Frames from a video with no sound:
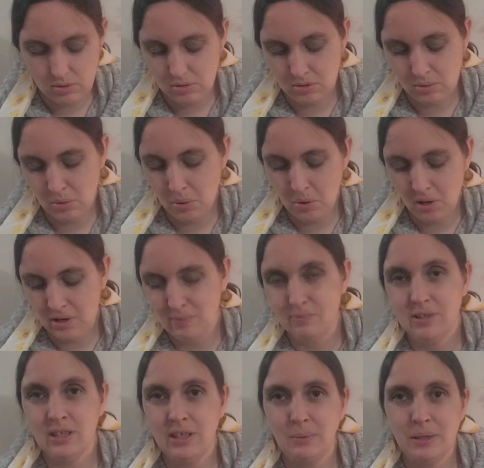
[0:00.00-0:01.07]
so all I'm
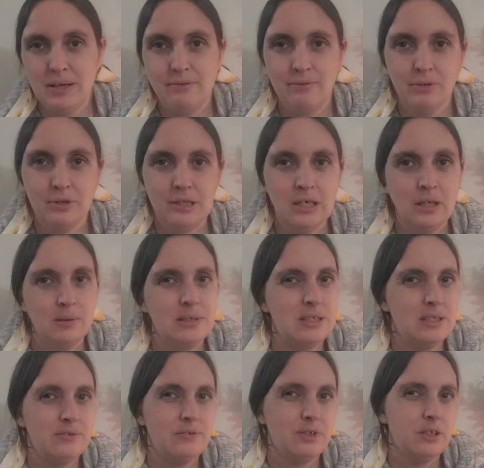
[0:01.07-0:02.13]
really waiting for now
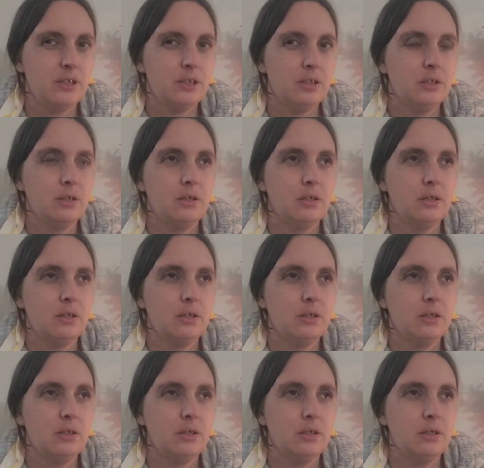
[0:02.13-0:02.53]
is for